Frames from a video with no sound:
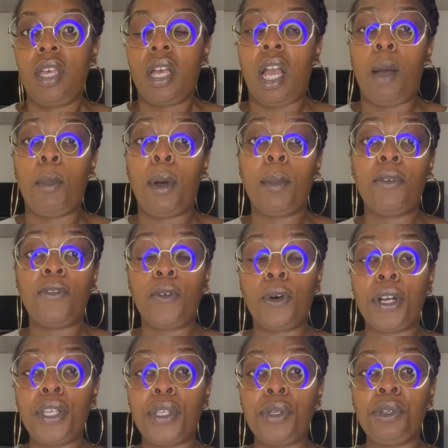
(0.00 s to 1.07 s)
But before
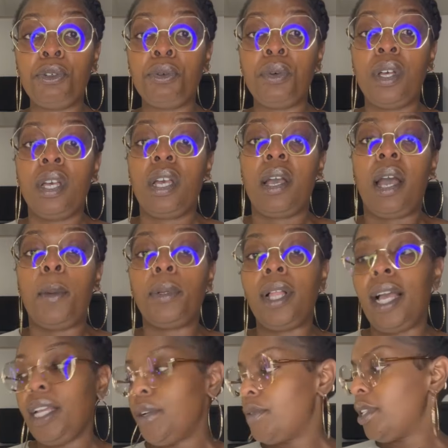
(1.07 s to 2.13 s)
you
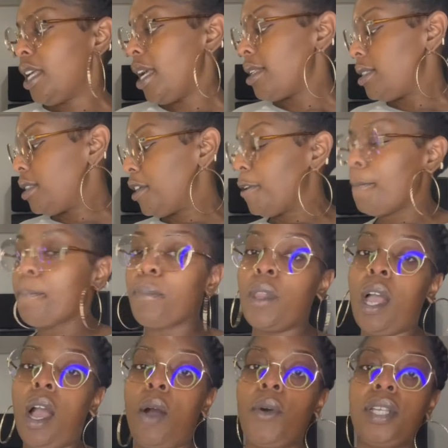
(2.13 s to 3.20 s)
apply your relaxer,
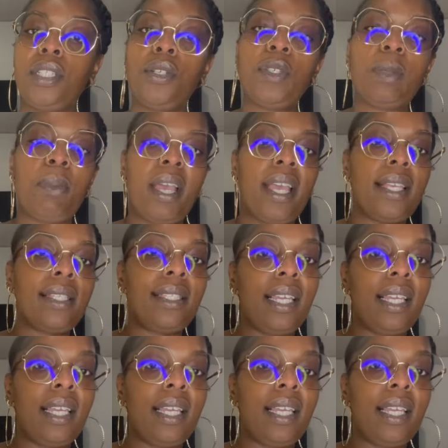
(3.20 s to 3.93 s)
I always use base.